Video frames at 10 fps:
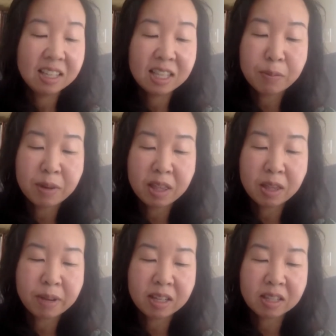Tell me the
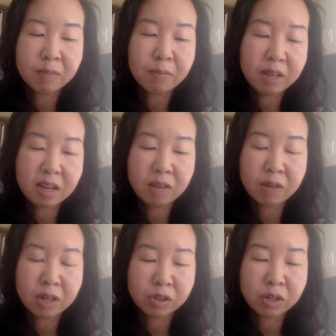best midnight
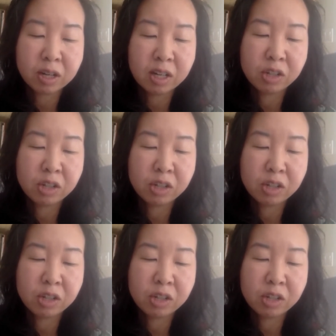restaurant in